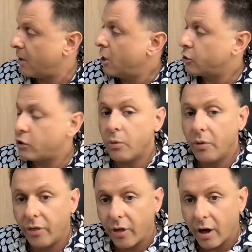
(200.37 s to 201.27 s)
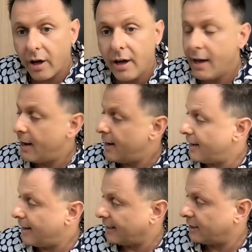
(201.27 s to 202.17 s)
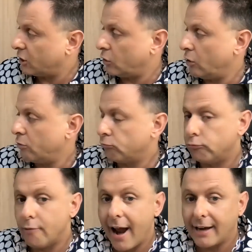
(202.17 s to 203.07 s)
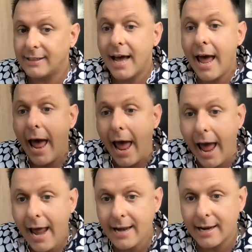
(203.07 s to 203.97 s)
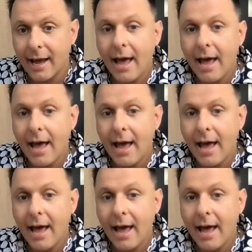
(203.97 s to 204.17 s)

So the Little Red Hen,